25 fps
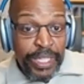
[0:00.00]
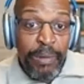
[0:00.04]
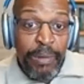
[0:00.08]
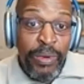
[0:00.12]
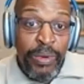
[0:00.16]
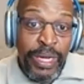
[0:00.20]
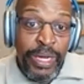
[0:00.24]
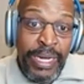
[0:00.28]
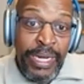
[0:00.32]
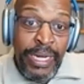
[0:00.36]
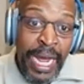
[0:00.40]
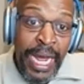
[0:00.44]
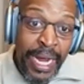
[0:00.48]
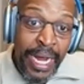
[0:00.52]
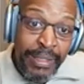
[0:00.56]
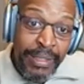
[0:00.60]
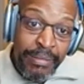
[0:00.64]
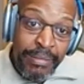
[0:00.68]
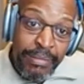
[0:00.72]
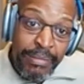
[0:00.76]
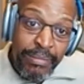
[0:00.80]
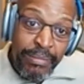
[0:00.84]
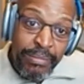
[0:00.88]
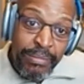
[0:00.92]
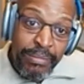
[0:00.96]
that were
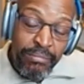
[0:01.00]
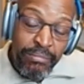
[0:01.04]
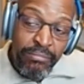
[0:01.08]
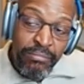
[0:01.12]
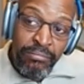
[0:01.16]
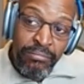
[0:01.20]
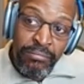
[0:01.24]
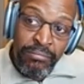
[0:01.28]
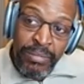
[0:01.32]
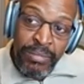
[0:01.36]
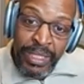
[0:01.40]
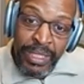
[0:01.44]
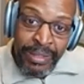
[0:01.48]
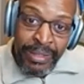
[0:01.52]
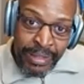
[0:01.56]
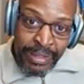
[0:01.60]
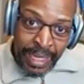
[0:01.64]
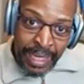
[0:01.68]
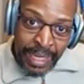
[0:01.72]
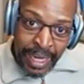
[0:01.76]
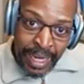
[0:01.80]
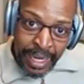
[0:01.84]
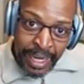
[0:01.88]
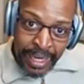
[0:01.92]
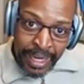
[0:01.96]
not mm,
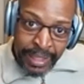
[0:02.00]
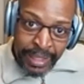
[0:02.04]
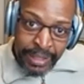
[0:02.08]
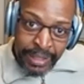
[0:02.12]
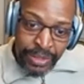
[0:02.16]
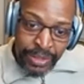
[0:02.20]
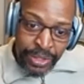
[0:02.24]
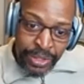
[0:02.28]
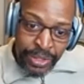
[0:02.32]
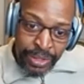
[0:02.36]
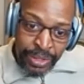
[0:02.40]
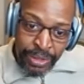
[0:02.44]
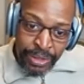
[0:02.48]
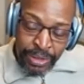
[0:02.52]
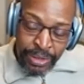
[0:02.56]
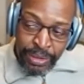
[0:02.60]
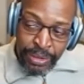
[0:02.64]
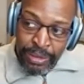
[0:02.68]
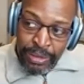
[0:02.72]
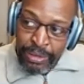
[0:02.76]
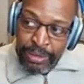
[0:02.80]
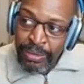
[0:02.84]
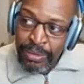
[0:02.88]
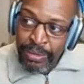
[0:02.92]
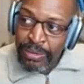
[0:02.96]
designed
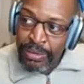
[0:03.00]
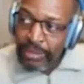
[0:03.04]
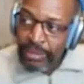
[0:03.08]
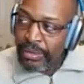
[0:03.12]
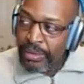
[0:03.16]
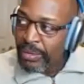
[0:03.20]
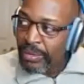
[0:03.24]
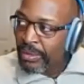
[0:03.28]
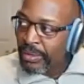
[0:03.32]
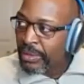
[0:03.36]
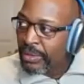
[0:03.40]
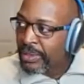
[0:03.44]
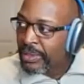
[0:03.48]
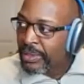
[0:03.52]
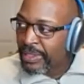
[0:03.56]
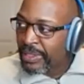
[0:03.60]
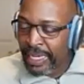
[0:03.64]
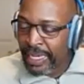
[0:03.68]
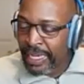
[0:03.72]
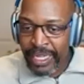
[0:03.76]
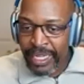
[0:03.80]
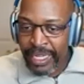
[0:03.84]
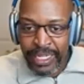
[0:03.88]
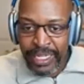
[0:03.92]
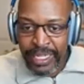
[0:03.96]
to
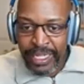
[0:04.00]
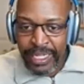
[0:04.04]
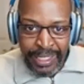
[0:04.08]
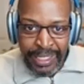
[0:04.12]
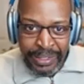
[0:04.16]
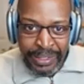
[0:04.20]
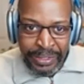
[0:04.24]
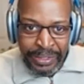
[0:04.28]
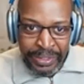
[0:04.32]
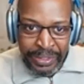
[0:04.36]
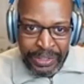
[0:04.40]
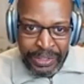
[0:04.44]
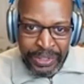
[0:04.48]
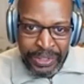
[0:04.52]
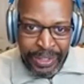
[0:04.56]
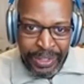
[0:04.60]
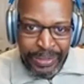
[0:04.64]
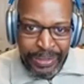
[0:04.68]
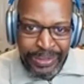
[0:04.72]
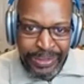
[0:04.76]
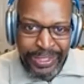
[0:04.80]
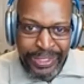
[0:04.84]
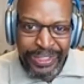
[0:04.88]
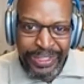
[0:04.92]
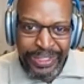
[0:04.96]
say anything to the
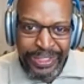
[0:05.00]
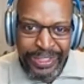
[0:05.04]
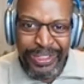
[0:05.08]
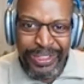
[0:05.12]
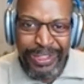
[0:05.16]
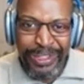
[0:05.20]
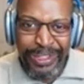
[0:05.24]
church